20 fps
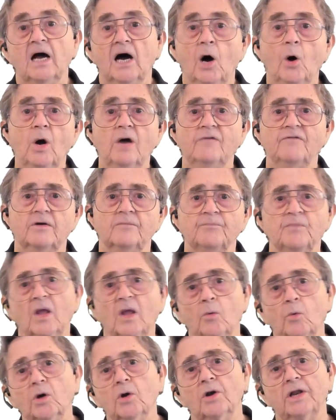However,
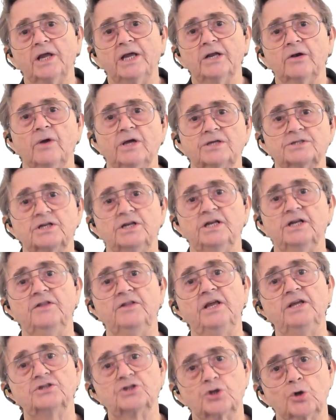we're only interested in
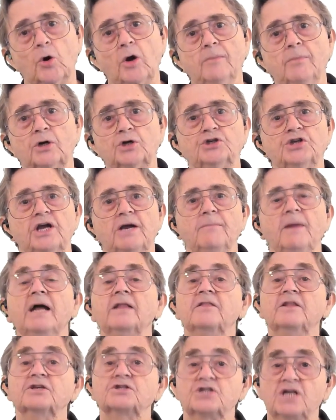the Storybook Gem
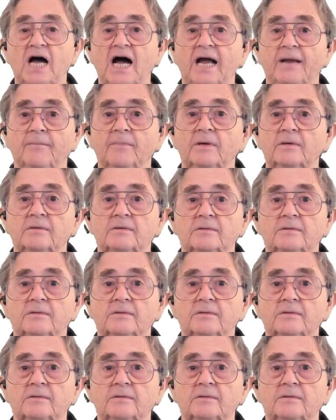at this time.